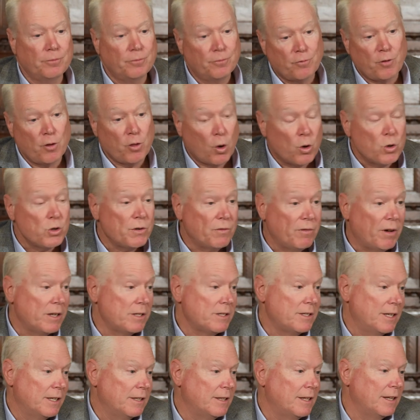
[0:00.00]
for those of
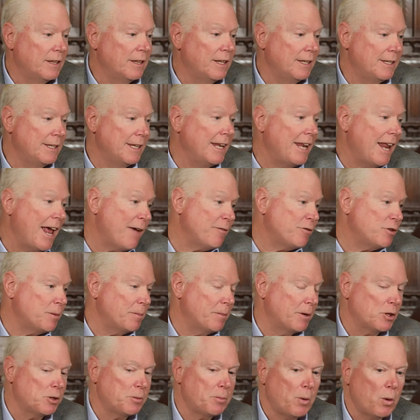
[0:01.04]
us that, that, that, did have
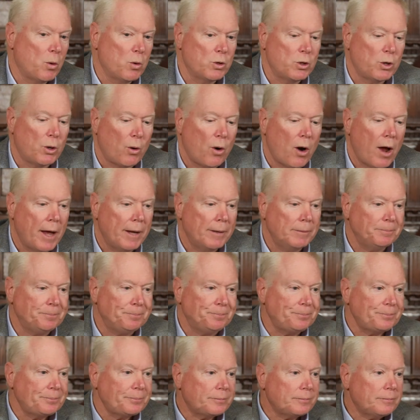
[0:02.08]
some exposure on
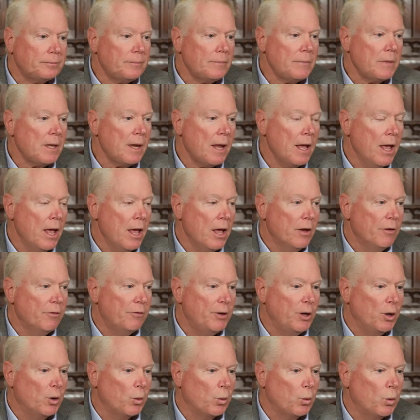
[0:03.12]

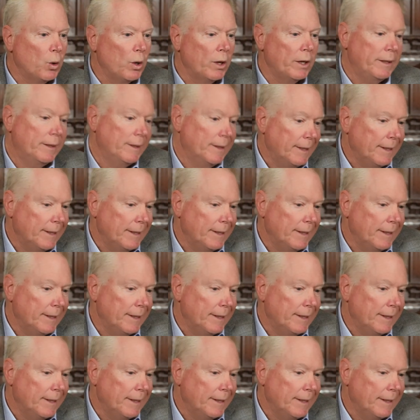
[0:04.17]
Fieldwood.